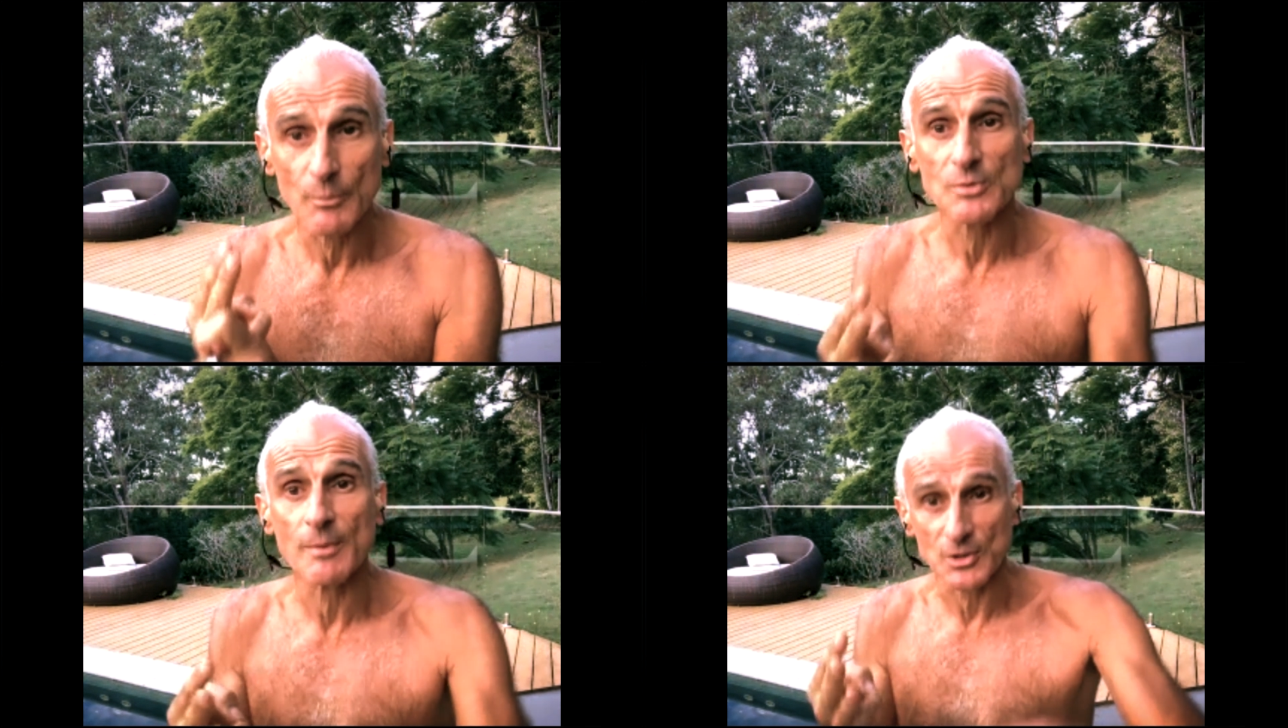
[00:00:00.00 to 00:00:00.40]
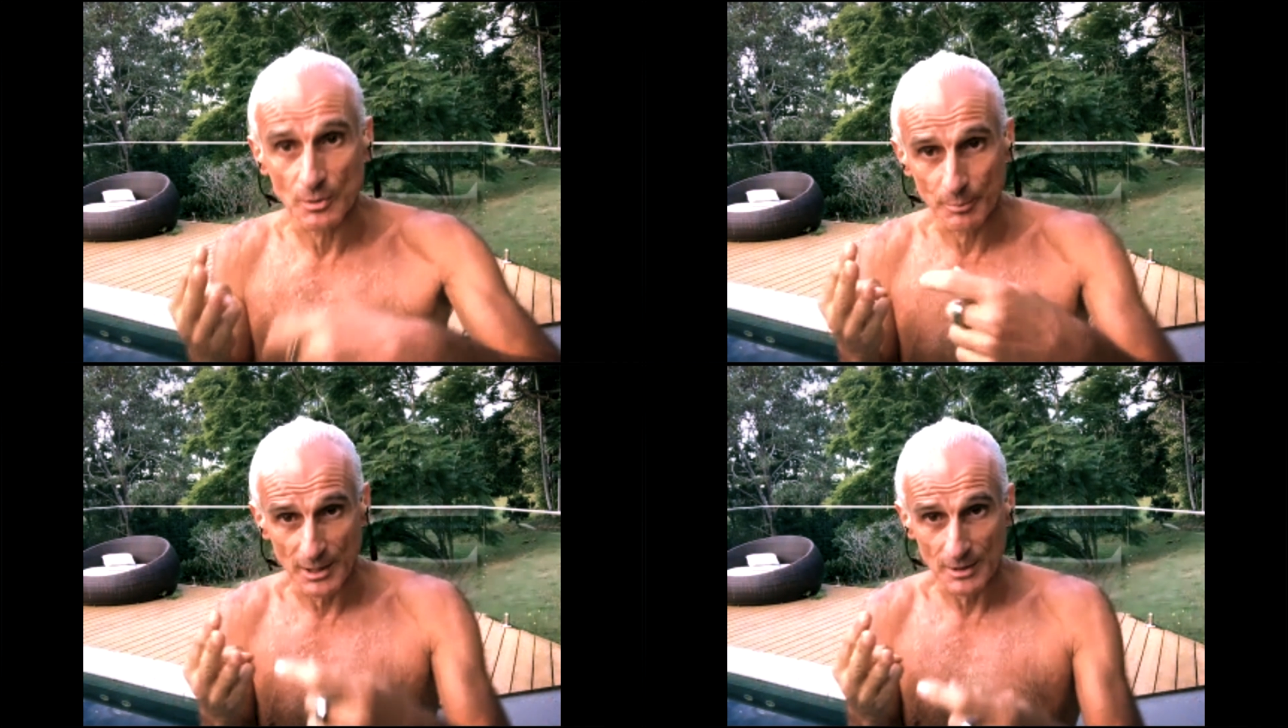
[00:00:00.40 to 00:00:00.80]
which makes
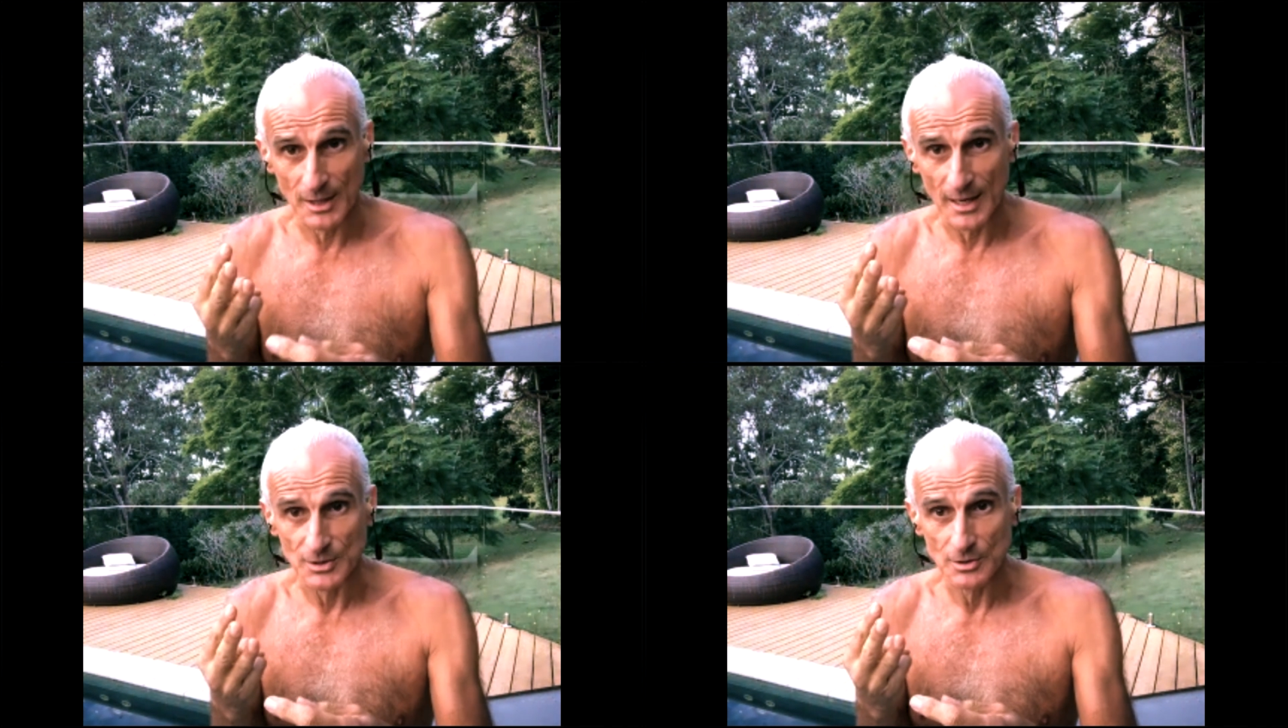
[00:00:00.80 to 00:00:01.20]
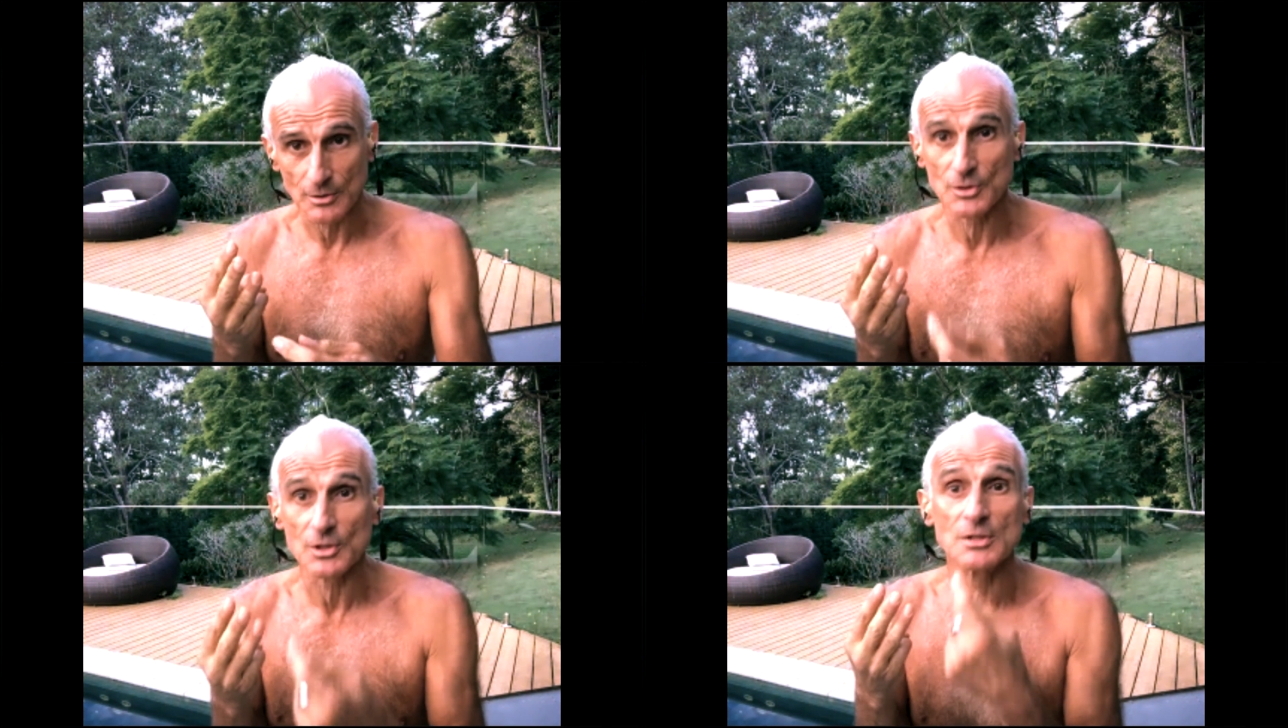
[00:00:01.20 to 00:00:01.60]
you breathe less,
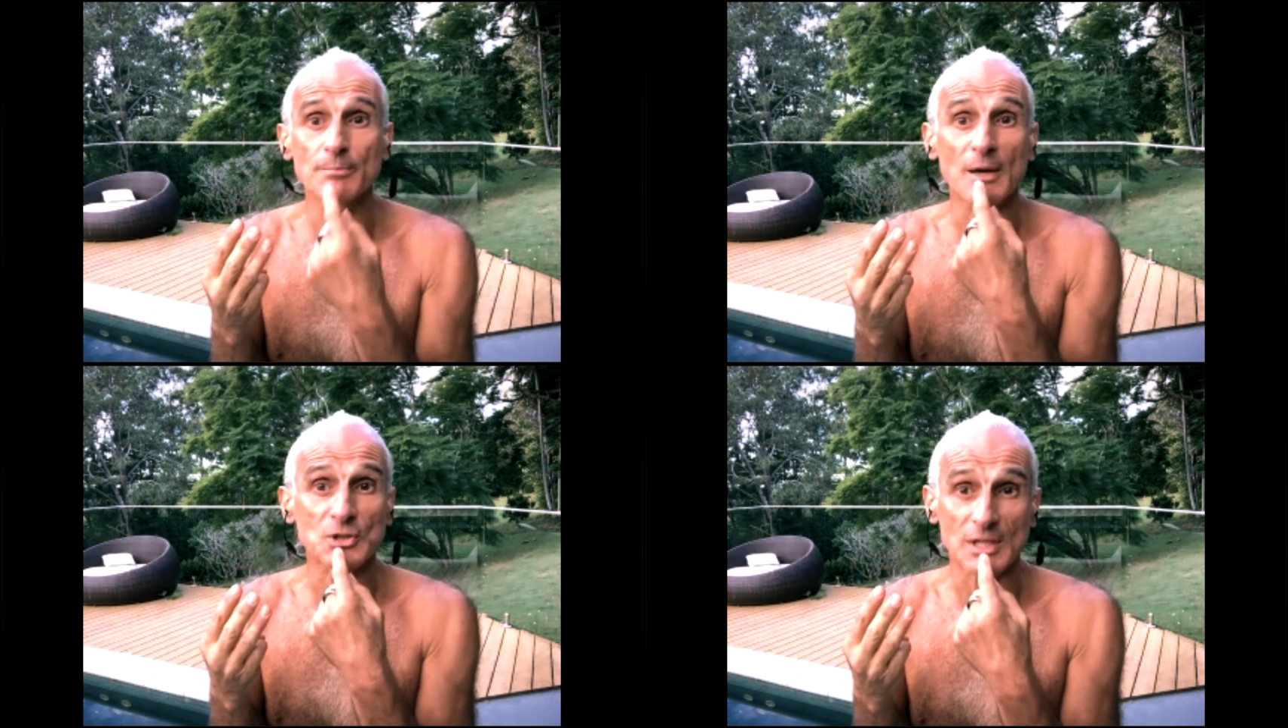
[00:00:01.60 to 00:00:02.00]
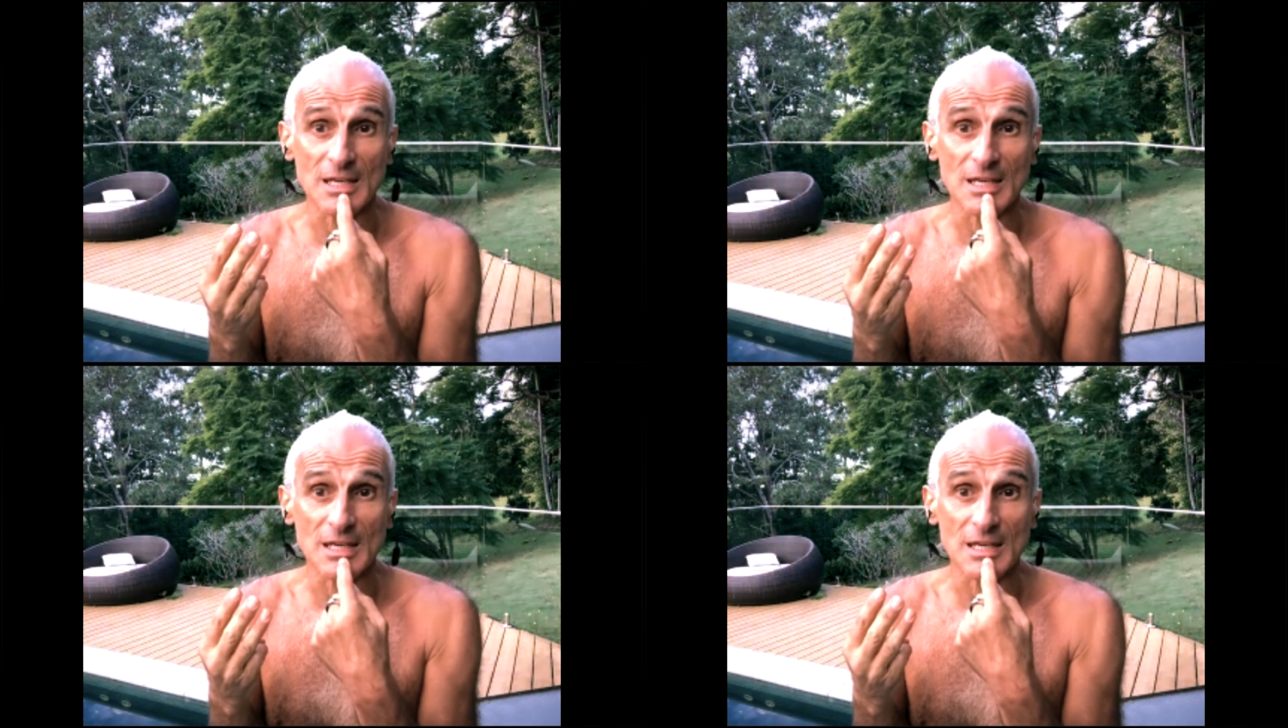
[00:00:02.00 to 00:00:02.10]
because it's much